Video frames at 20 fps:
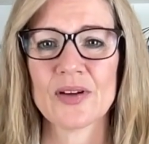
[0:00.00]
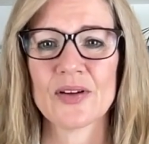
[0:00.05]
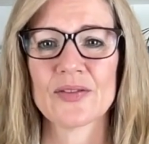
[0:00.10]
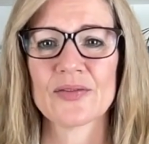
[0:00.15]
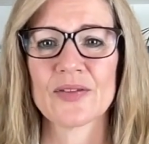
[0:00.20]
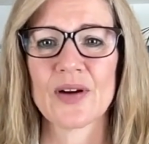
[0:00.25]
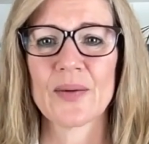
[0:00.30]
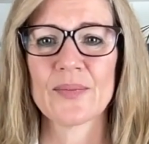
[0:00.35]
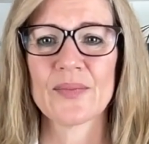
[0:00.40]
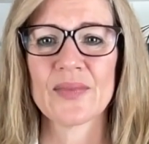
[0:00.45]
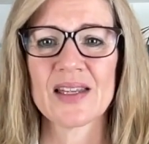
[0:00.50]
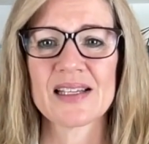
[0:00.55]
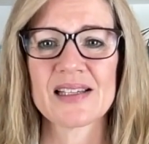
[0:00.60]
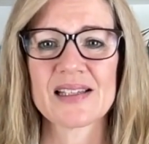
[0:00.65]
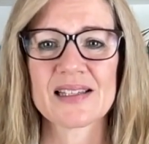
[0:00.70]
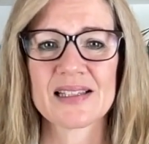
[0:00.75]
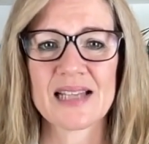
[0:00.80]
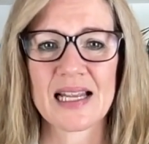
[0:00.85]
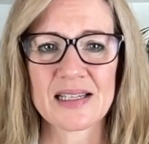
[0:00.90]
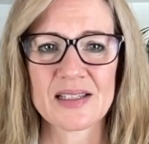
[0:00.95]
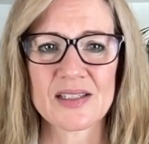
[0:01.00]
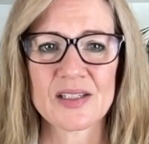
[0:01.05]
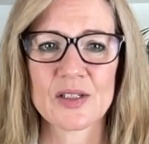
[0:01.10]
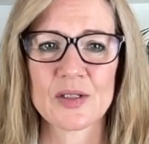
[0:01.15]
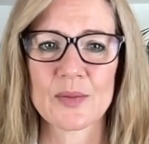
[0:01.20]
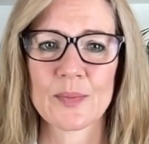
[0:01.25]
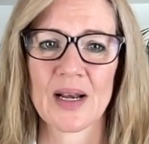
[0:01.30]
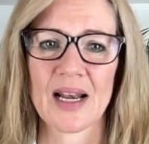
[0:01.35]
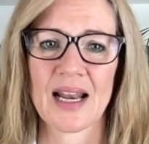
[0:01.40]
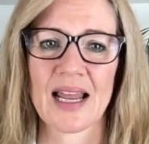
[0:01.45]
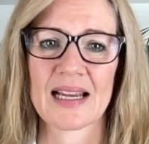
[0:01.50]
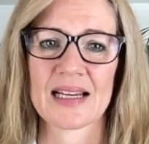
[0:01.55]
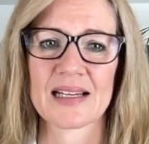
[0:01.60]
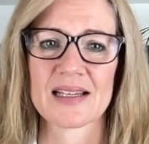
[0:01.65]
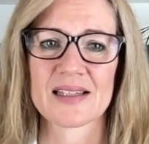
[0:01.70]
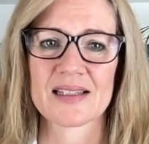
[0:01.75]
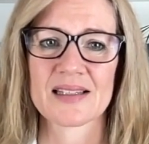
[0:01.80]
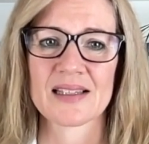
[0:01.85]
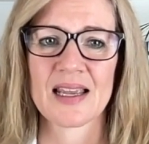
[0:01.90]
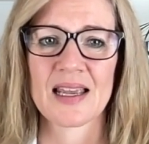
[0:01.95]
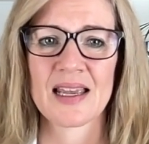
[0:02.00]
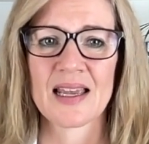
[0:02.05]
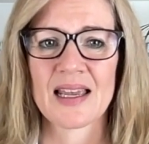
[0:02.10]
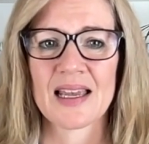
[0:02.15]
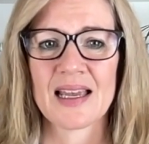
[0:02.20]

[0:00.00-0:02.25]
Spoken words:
from this centered place,